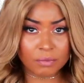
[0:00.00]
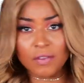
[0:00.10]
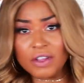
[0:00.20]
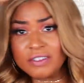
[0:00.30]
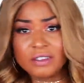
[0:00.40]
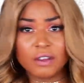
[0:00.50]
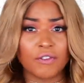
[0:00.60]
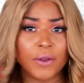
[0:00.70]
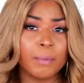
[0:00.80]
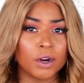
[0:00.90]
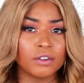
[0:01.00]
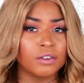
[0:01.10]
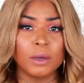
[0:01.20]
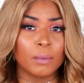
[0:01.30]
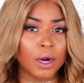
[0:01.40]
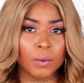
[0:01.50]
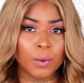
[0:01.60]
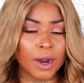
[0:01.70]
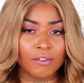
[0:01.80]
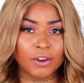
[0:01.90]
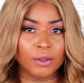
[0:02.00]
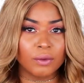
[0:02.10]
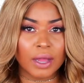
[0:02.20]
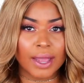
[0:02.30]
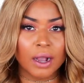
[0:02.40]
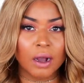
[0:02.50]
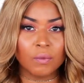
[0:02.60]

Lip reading: This is a free part, so you can part it wherever you like